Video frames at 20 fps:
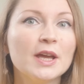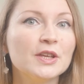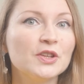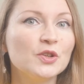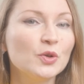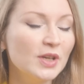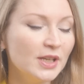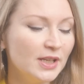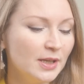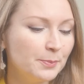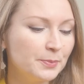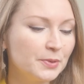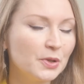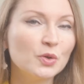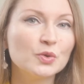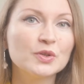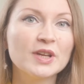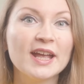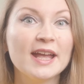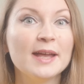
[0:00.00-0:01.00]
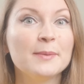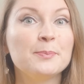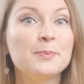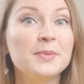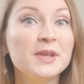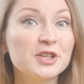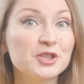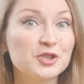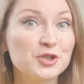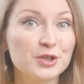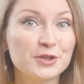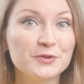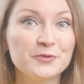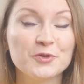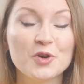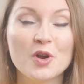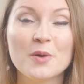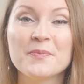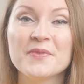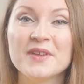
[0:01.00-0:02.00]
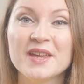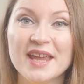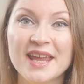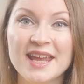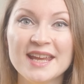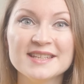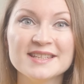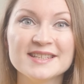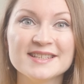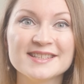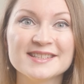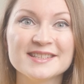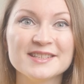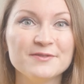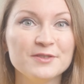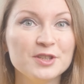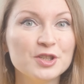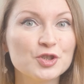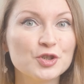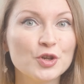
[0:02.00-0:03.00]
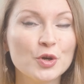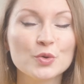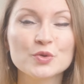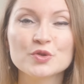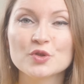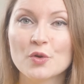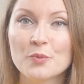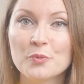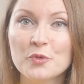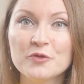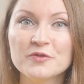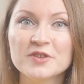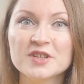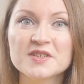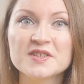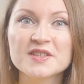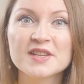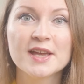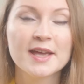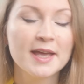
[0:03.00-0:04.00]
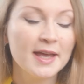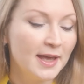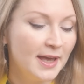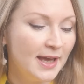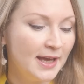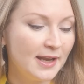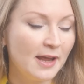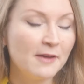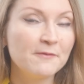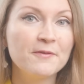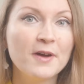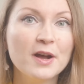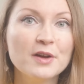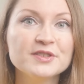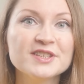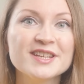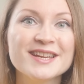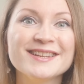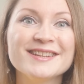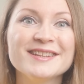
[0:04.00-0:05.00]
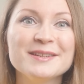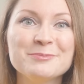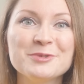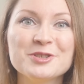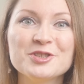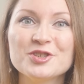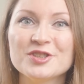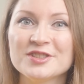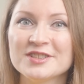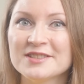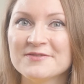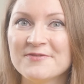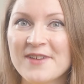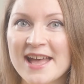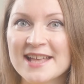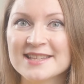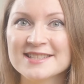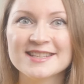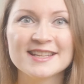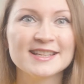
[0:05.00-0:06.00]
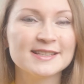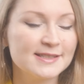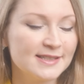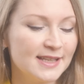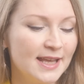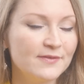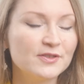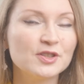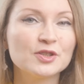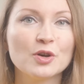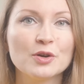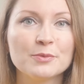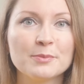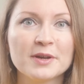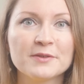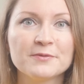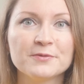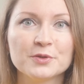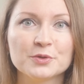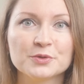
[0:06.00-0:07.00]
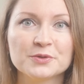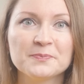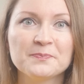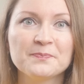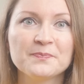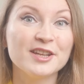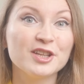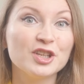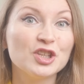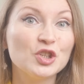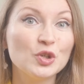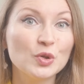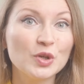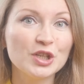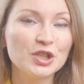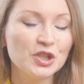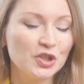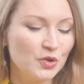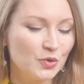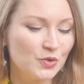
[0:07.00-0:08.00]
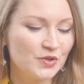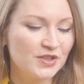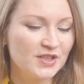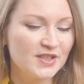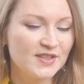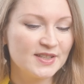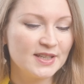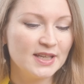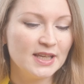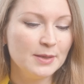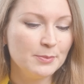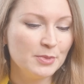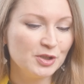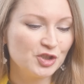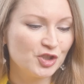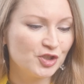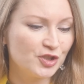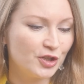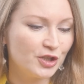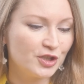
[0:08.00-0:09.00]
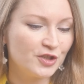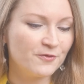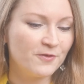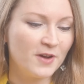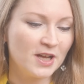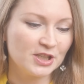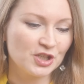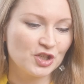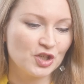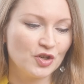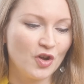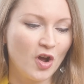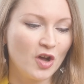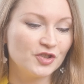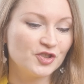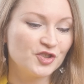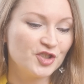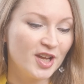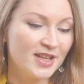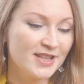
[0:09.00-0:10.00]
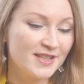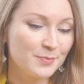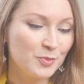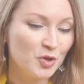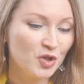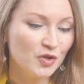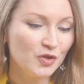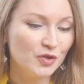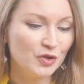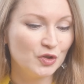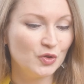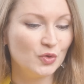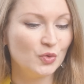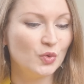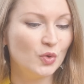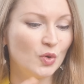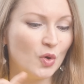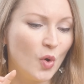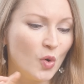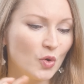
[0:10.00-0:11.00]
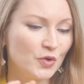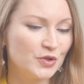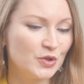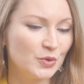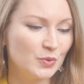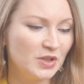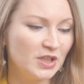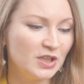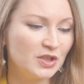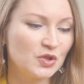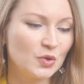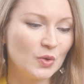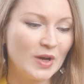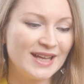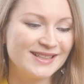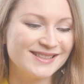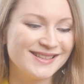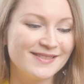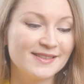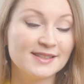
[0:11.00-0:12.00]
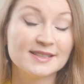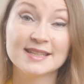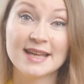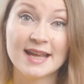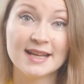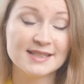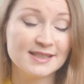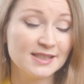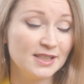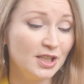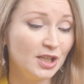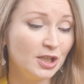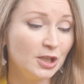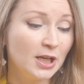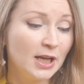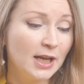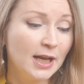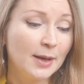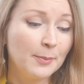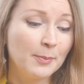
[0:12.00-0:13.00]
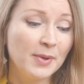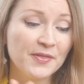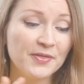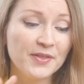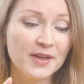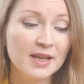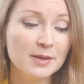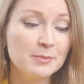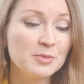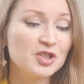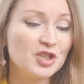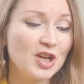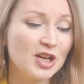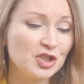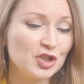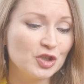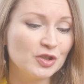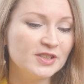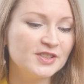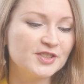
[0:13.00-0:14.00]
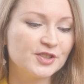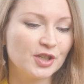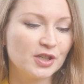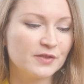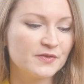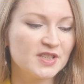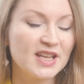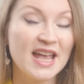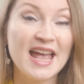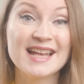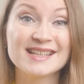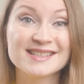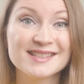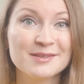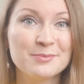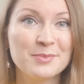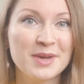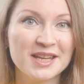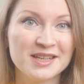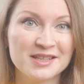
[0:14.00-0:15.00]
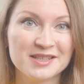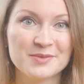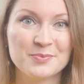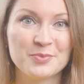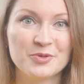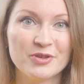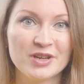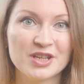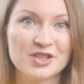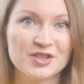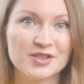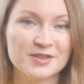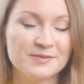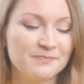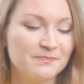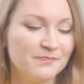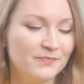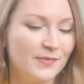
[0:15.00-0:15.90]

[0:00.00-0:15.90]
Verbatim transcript: You can upload a picture from the 80s TV shows or movies and I found an image in advance and saved it on my phone. Then you can use this image search function on Gensmo. You also need to add the text here, but the image actually serves as the main inspiration.